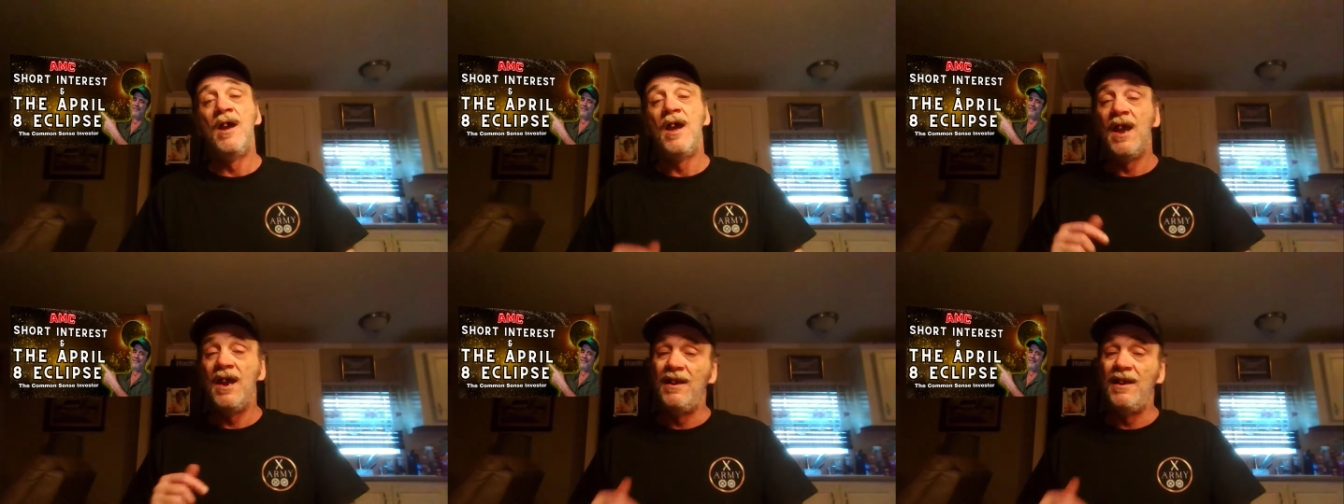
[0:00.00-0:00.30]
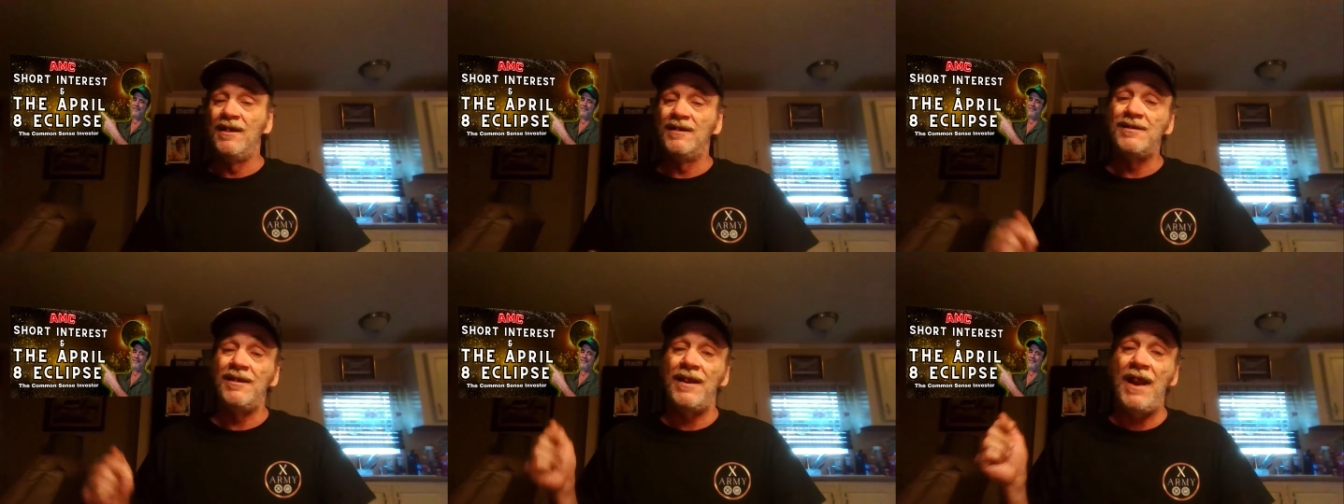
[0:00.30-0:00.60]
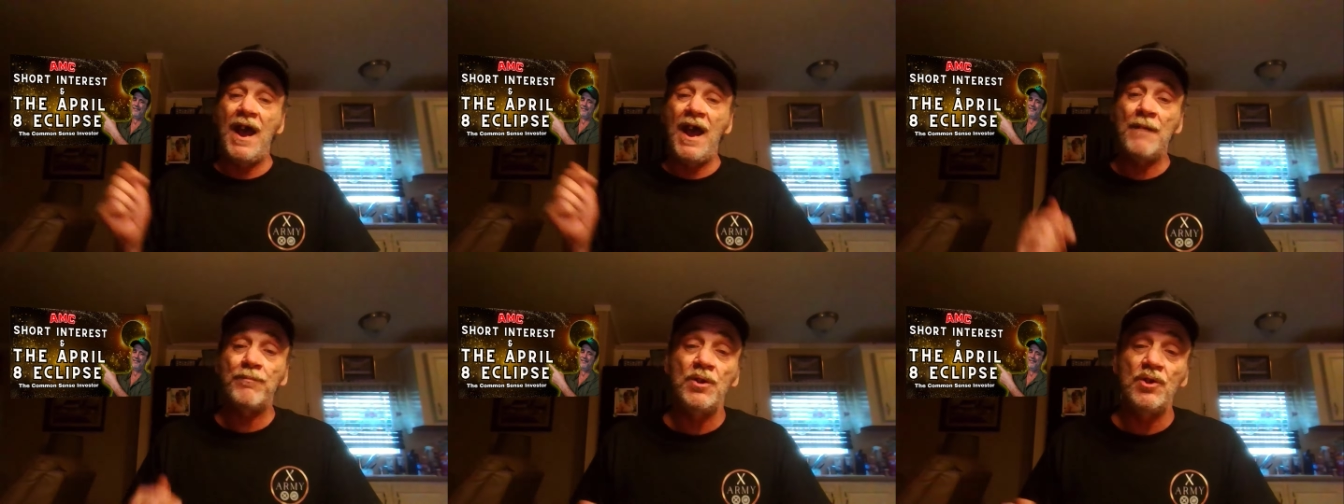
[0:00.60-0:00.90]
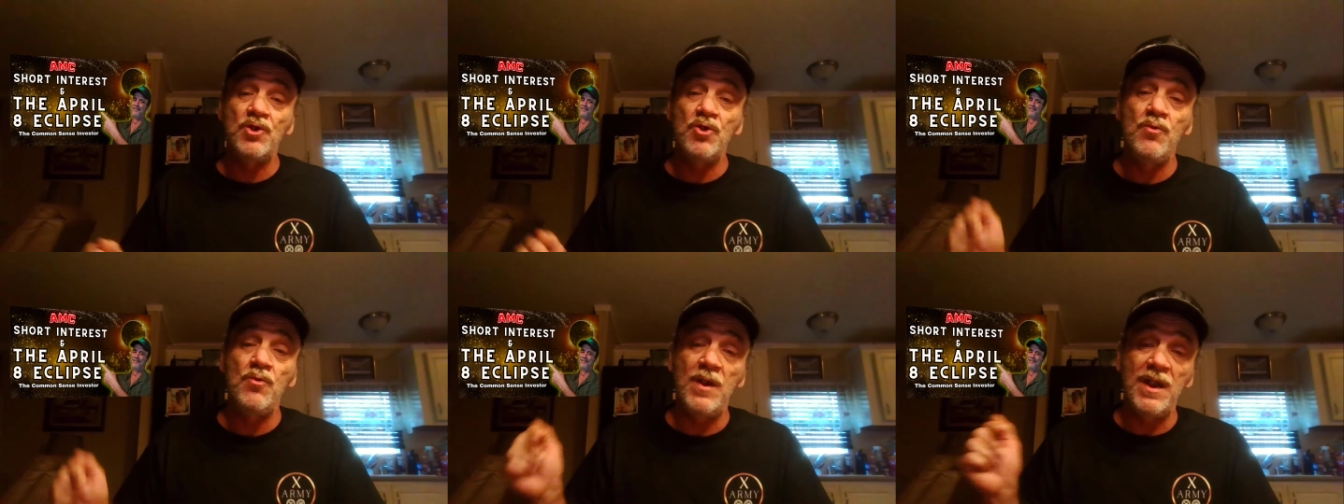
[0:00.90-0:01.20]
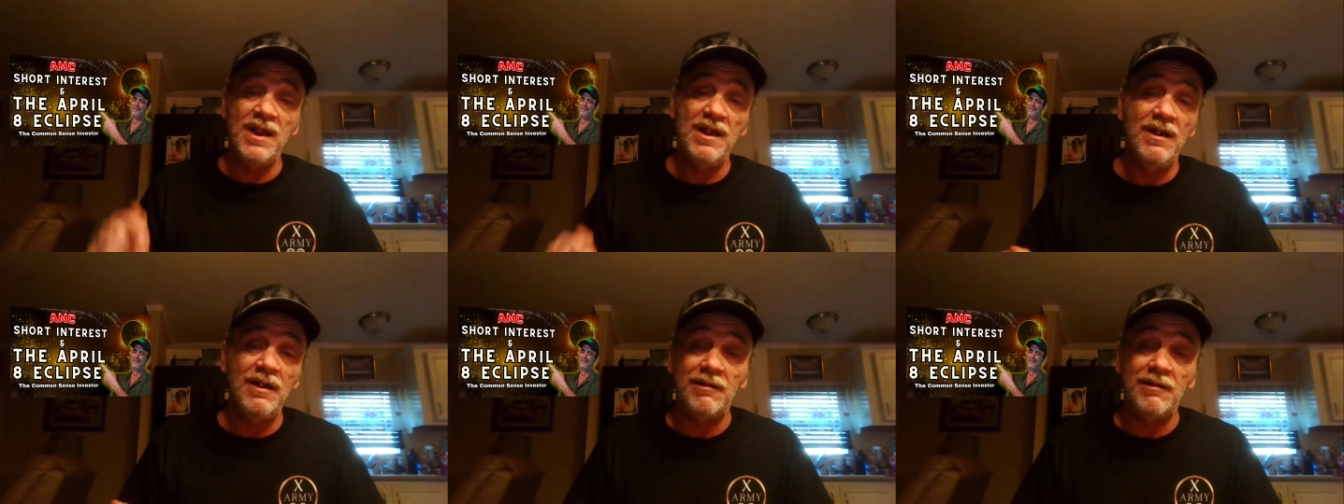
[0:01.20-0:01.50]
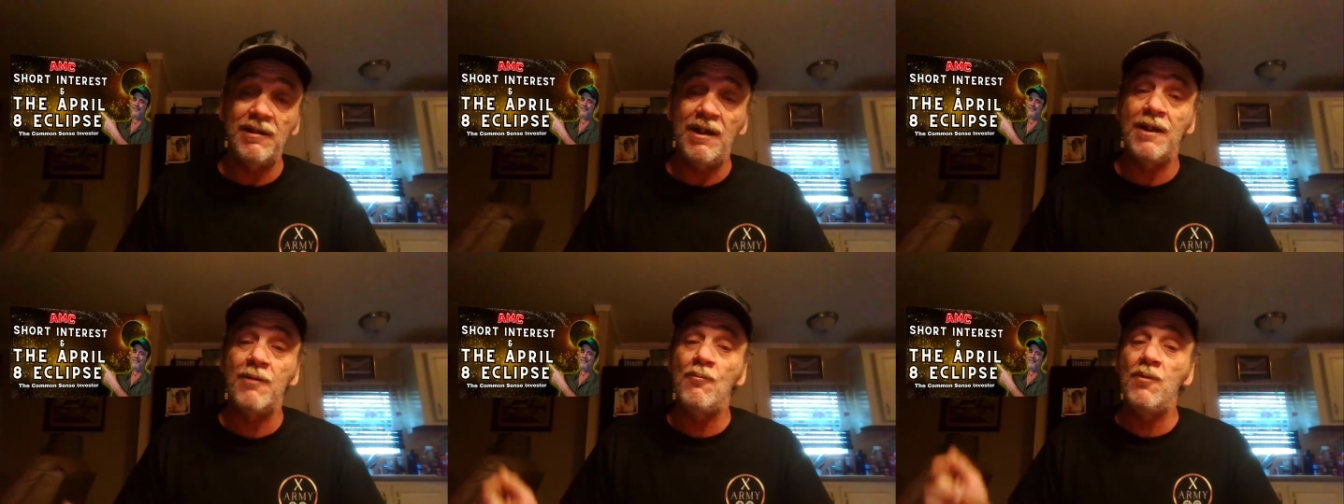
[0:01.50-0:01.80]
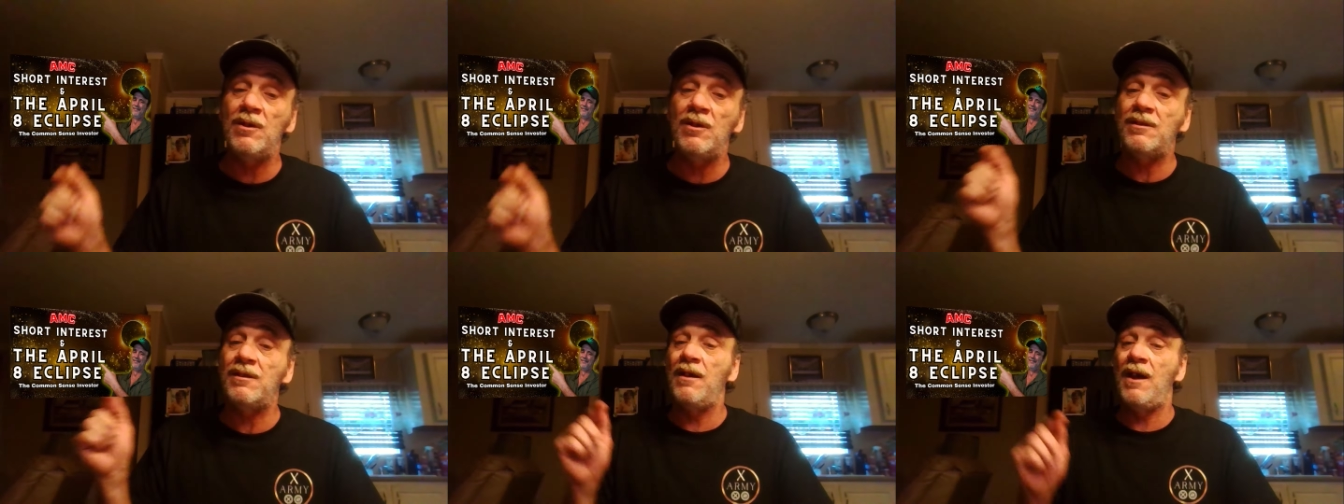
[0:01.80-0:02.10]
And does it have to do anything
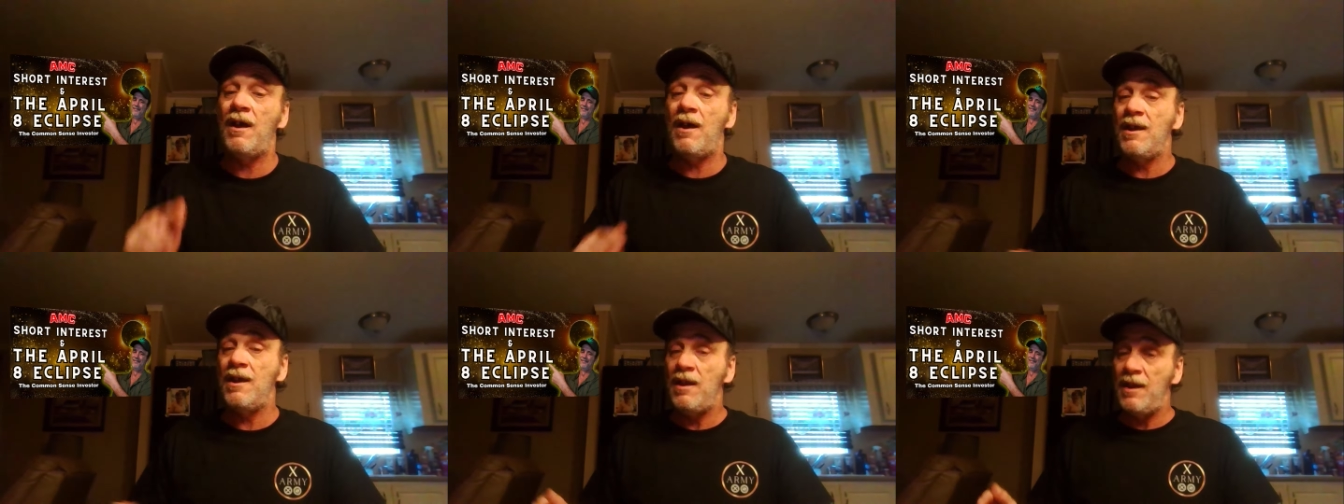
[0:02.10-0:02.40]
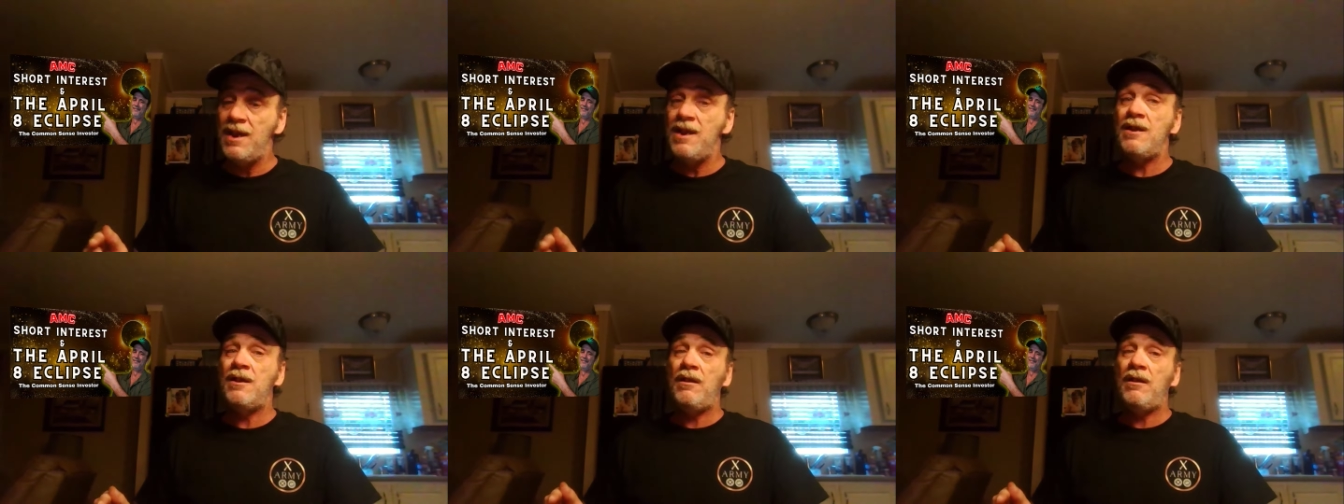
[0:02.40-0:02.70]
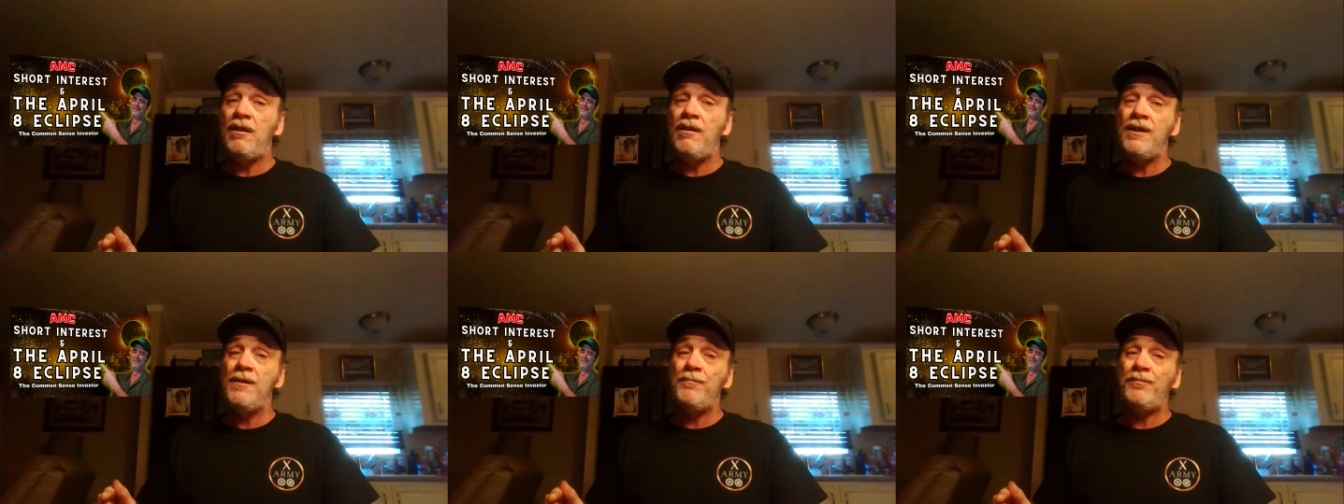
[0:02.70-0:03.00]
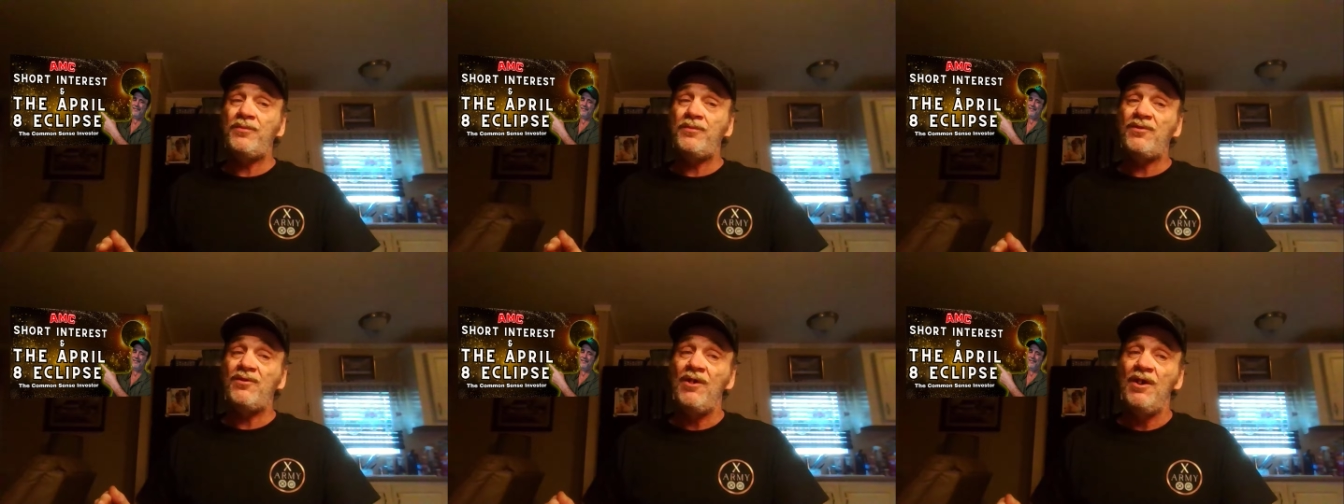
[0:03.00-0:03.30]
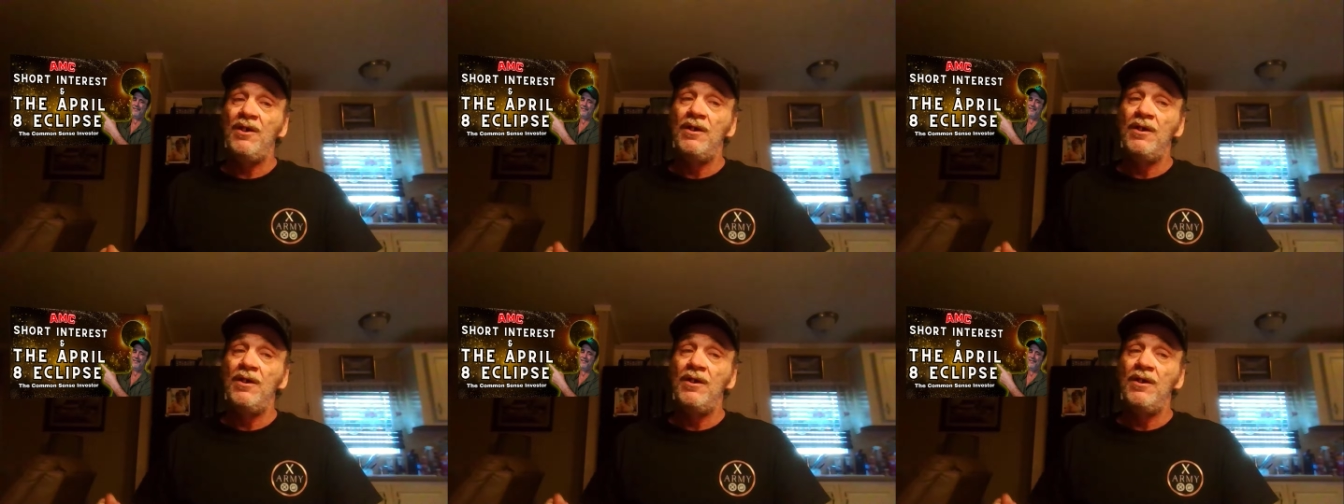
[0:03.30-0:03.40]
with the eclipse?